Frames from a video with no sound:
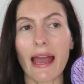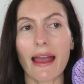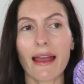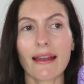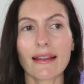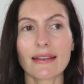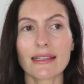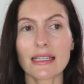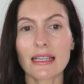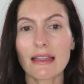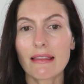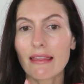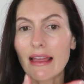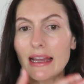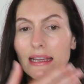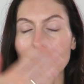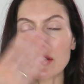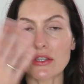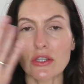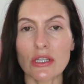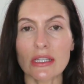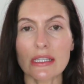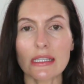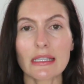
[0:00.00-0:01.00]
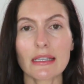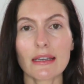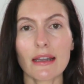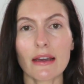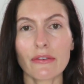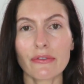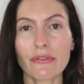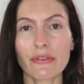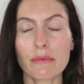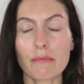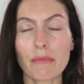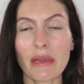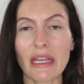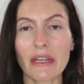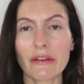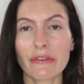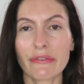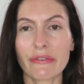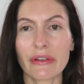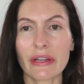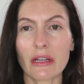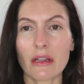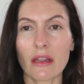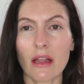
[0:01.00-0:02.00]
And that's just enough for me to
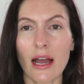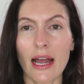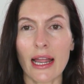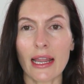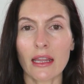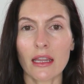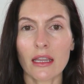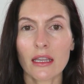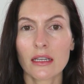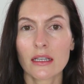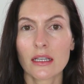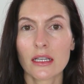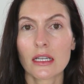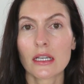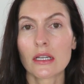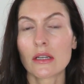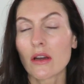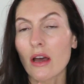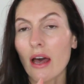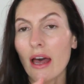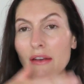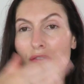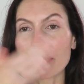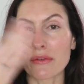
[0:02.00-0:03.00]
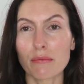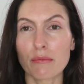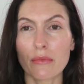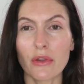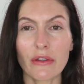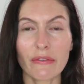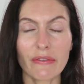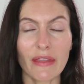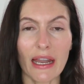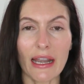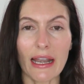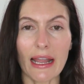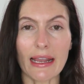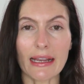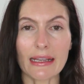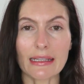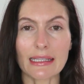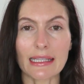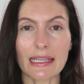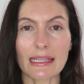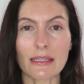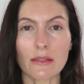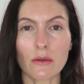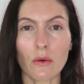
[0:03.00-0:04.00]
feel like I've removed that
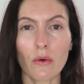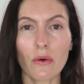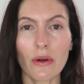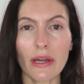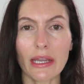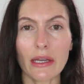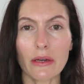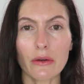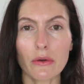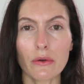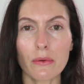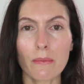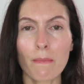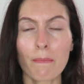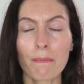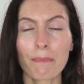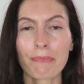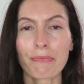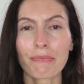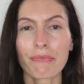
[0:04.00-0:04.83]
excess oil,